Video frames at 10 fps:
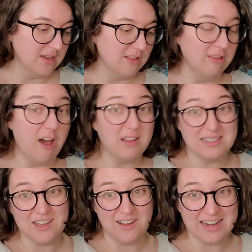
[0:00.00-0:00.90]

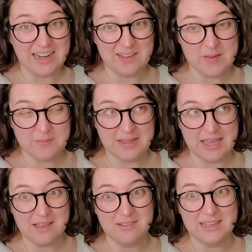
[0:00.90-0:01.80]
lots on it. I've been
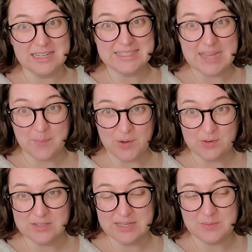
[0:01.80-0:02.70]
playing a lot of
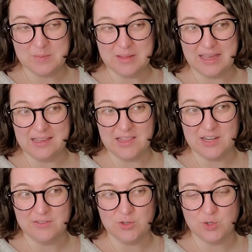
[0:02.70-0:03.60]
demos. I've been playing a
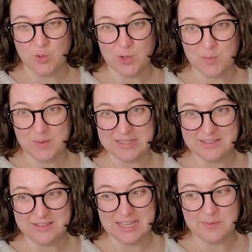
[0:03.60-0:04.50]
lot of shorter
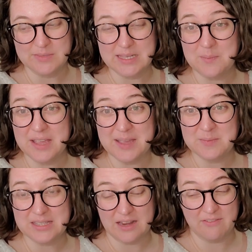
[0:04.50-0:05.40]
puzzle games, some
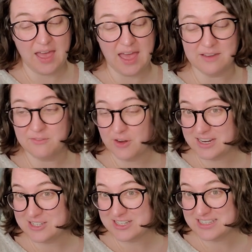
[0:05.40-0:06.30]
games that I've had for
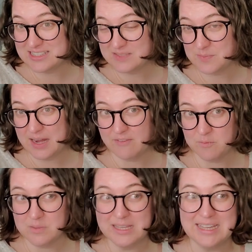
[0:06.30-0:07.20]
ages but
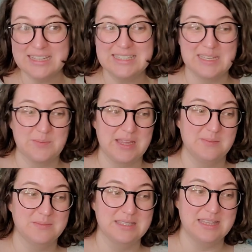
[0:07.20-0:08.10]
haven't played, some
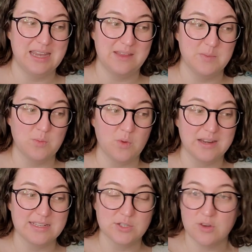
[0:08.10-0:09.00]
games that I've been
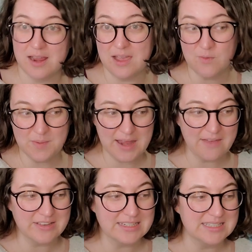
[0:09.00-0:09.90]
wanting to try out but
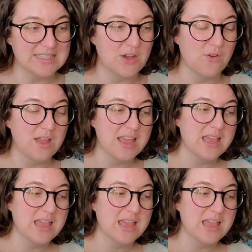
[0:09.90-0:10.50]
haven't. So